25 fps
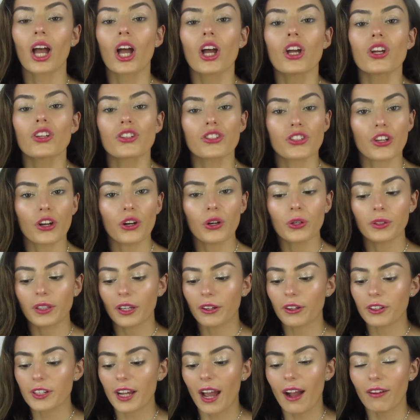So there
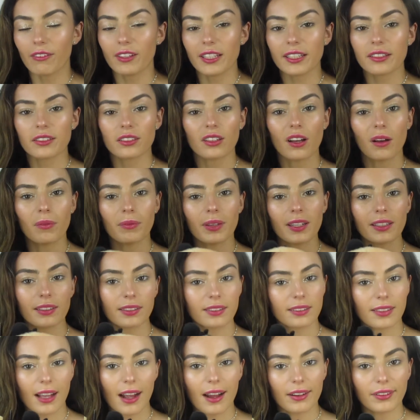were definitely some
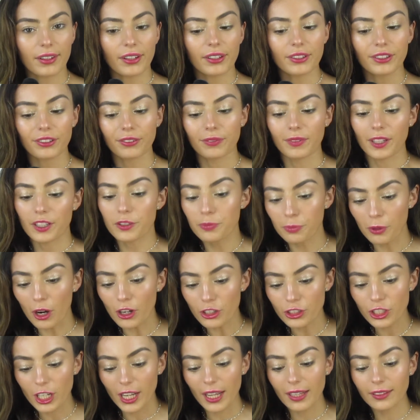standouts from this
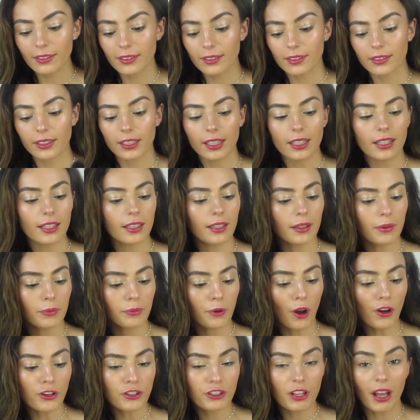brush kit. The
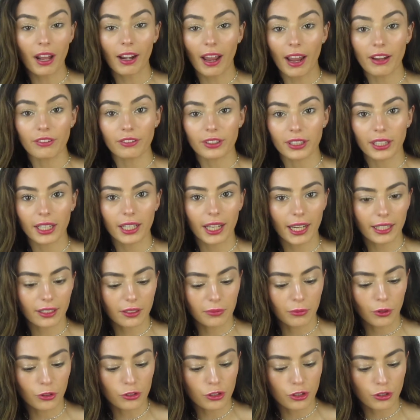brush that I really liked the
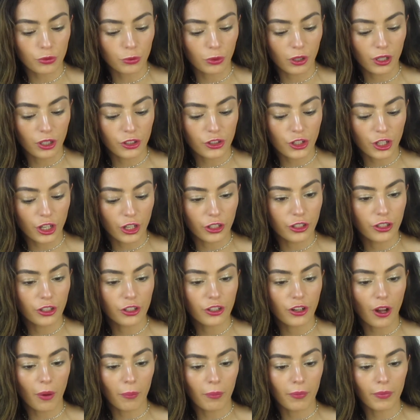most was
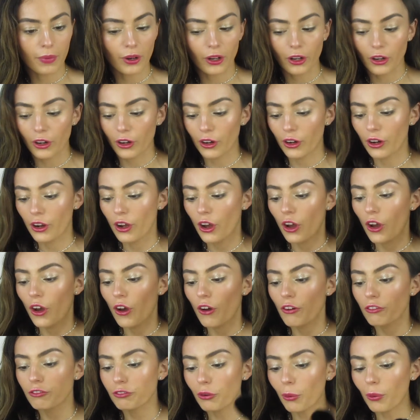number
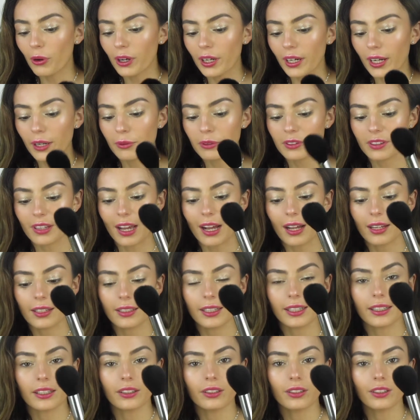4. It was that
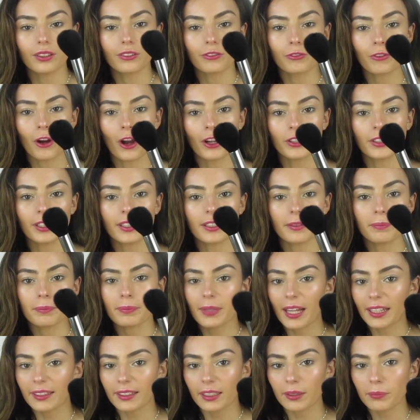little rounded
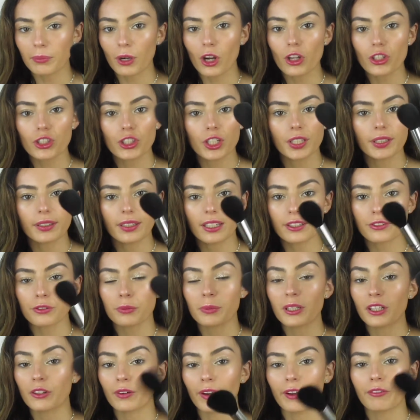blending brush. This would
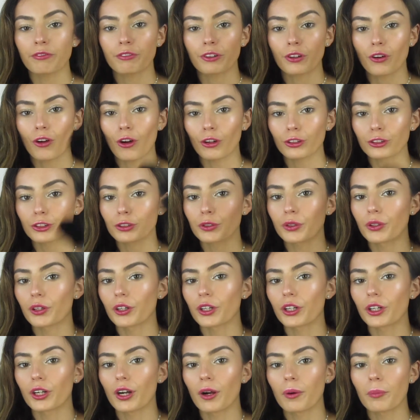be great for
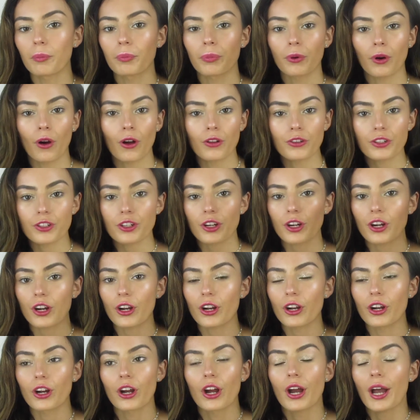contour,
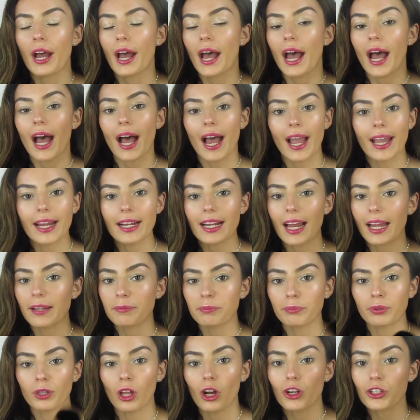bronzer,
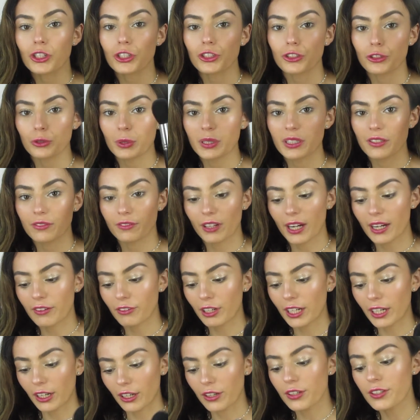highlight, blush, so it's very,
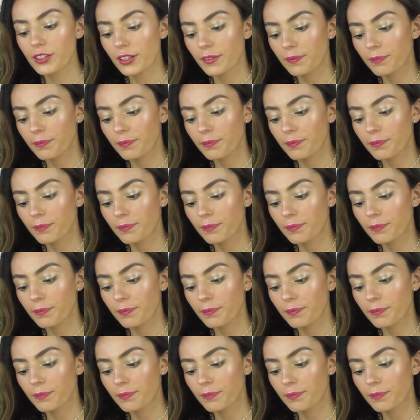very good.